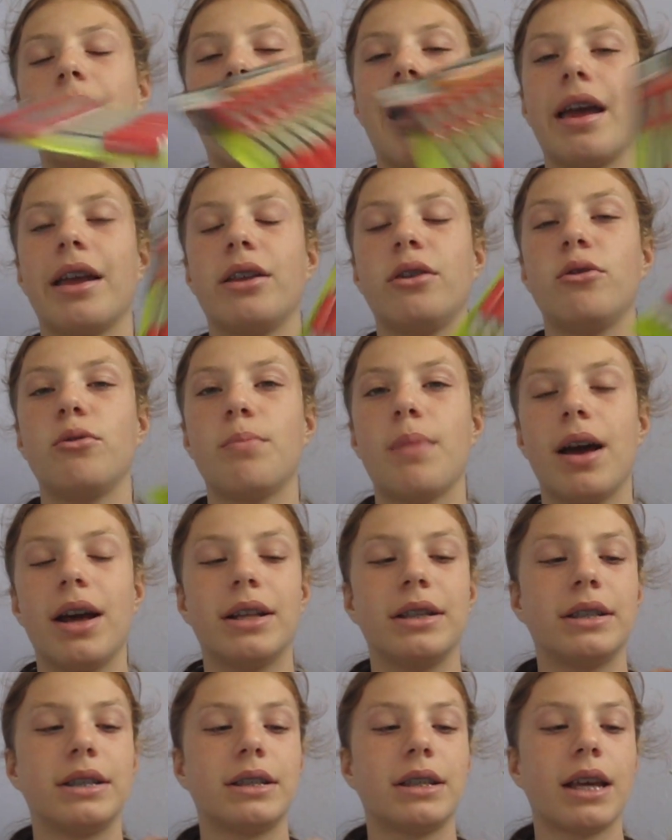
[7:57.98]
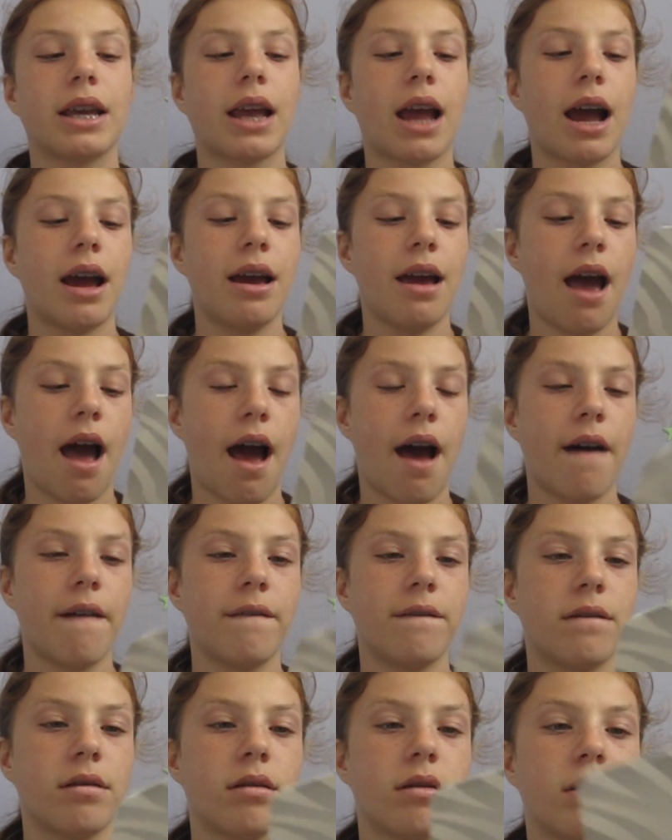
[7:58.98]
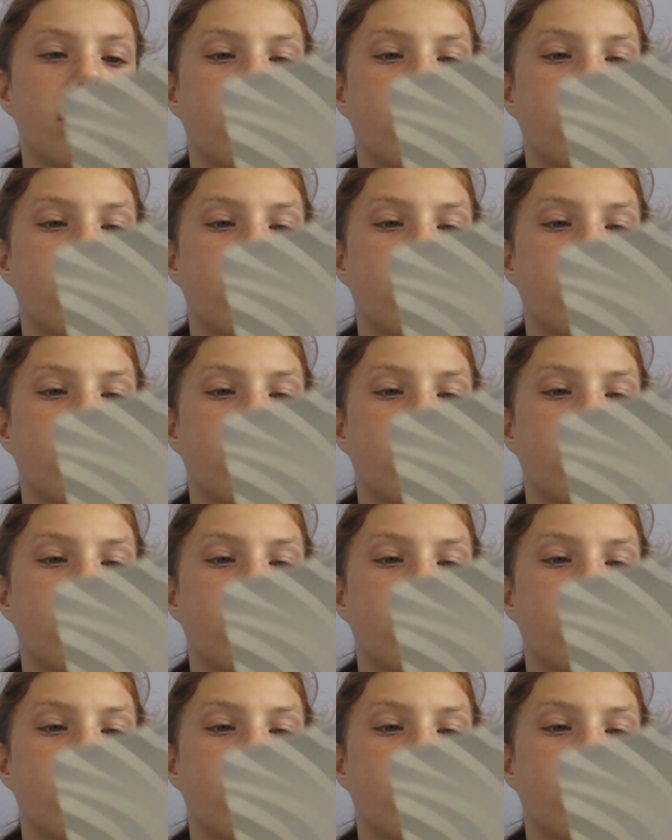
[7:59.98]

buying new pens. It's like I have,